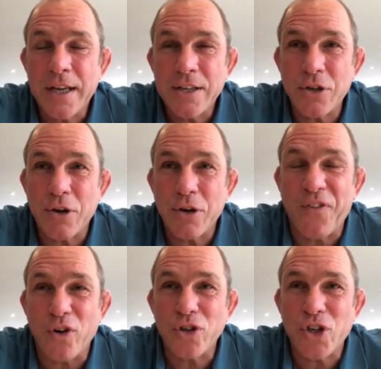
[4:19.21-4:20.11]
So
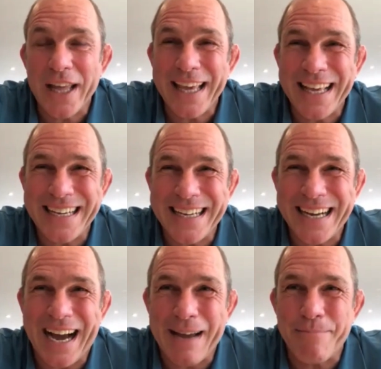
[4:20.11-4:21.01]
unfortunately,
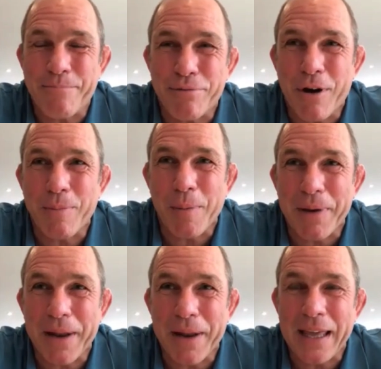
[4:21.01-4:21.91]
I'm
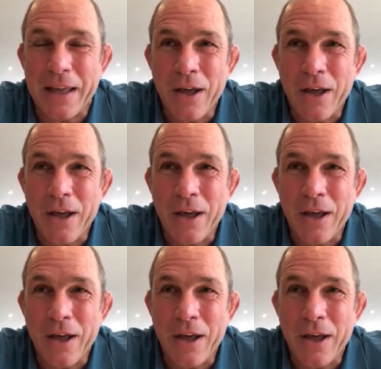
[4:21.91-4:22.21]
probably,